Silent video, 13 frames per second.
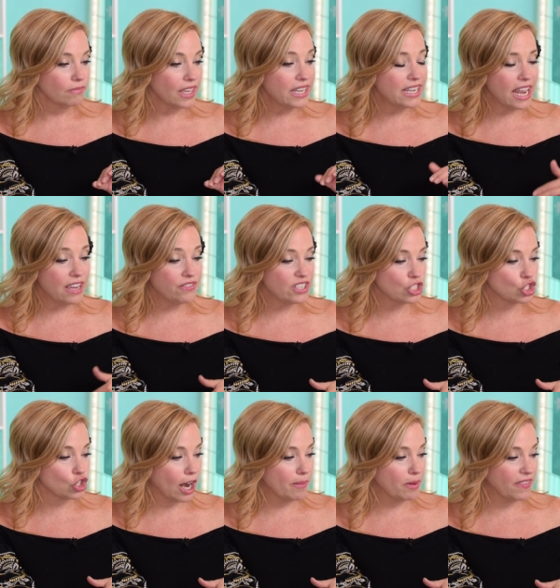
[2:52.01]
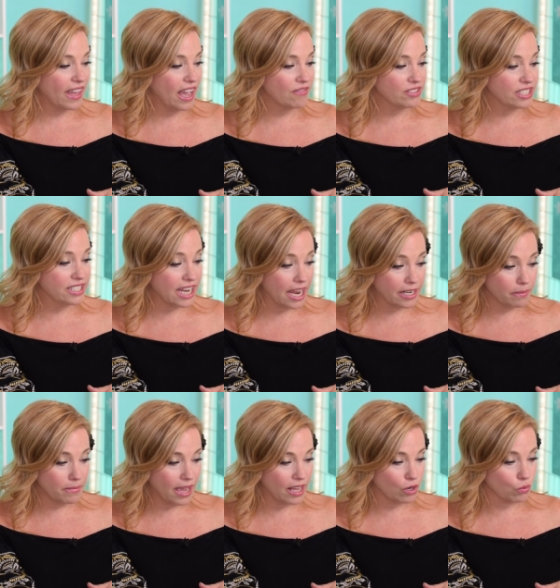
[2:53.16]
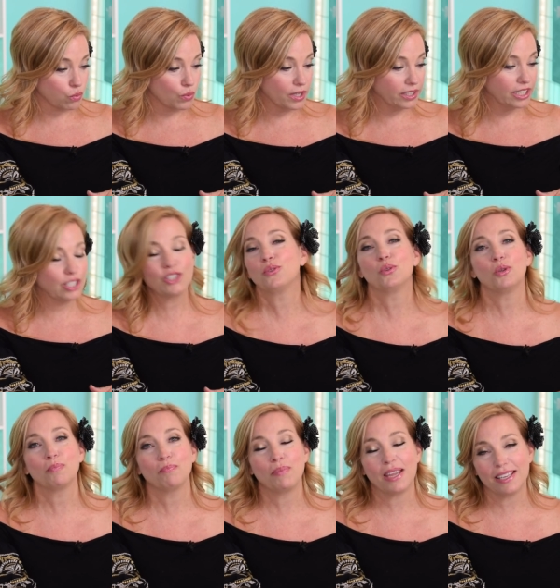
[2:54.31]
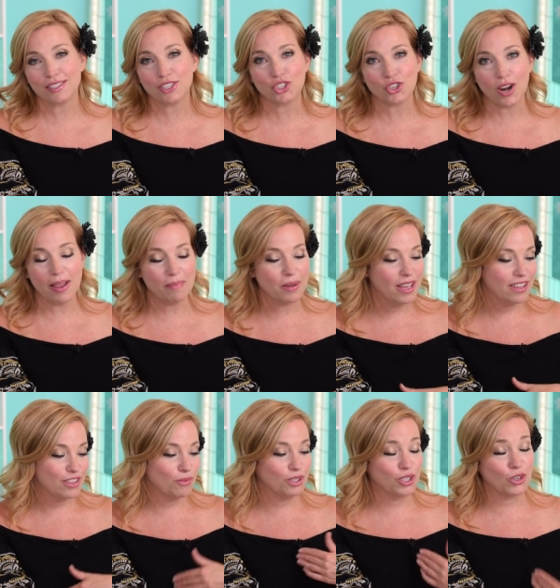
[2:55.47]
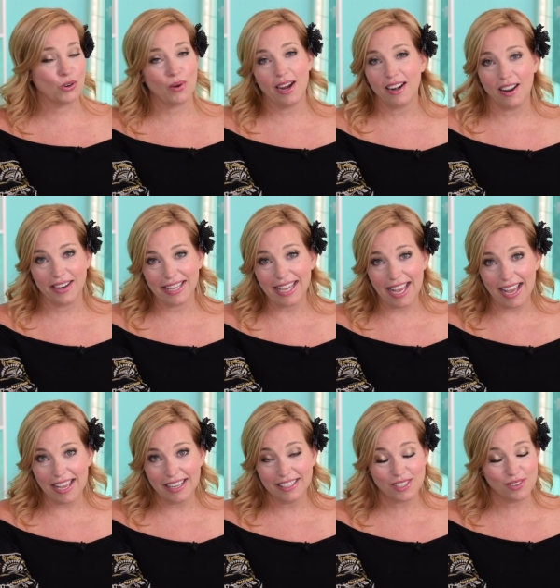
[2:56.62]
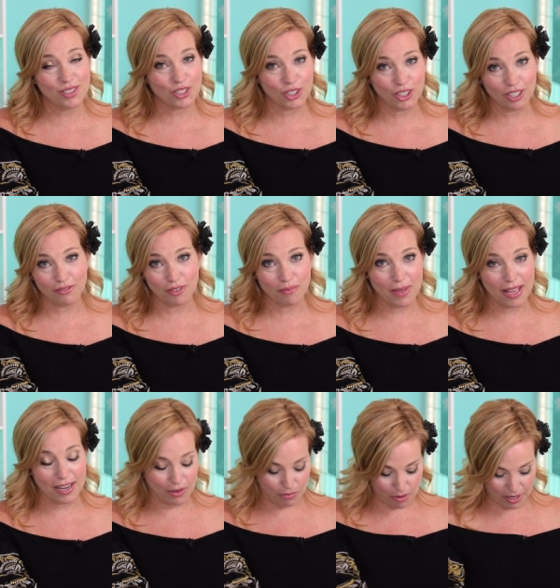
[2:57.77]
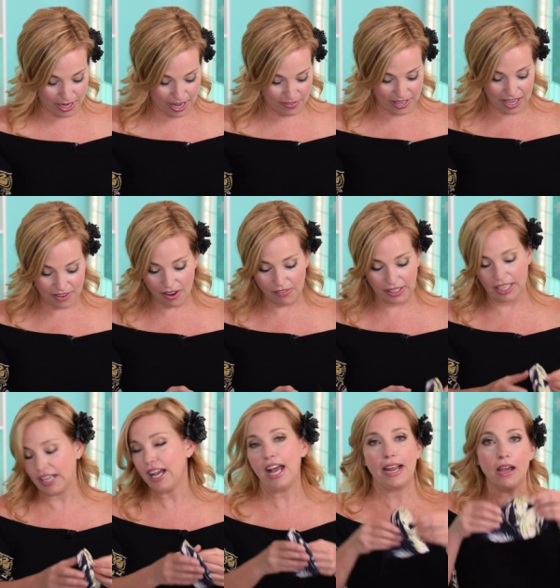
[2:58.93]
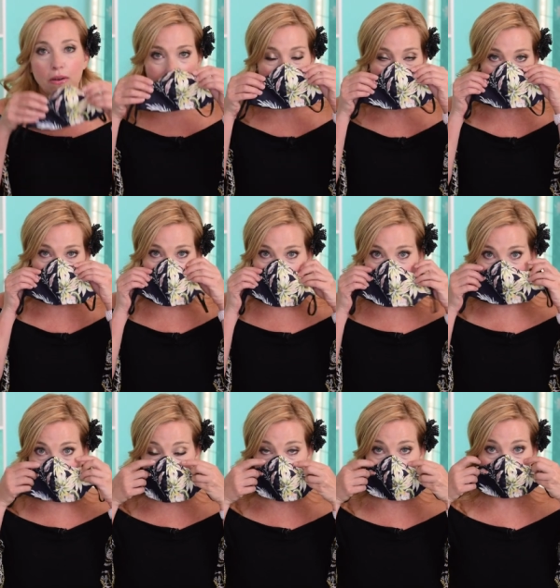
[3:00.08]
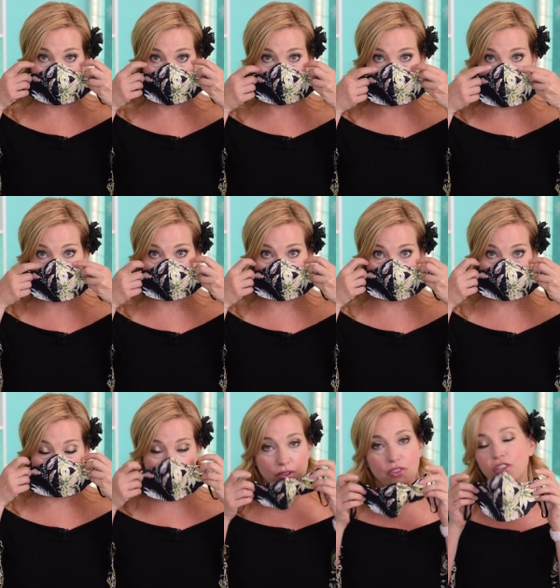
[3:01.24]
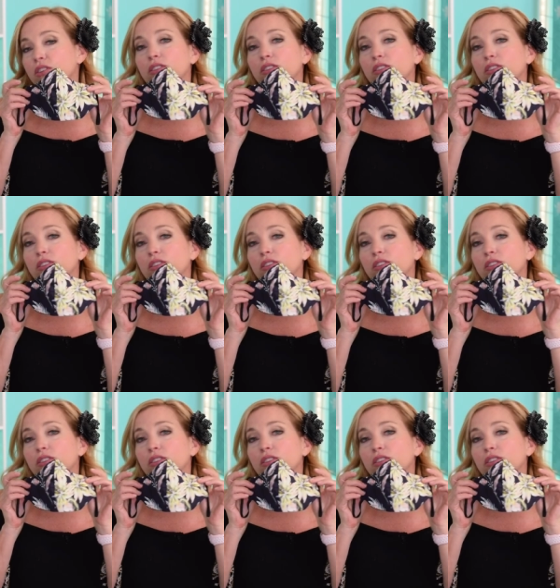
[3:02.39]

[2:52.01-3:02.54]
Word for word: navy stripe and they have denim and a really cool pinstripe that would look great on a guy. So these are good for men and women and they kind of have like a cutout right here. Um, so that your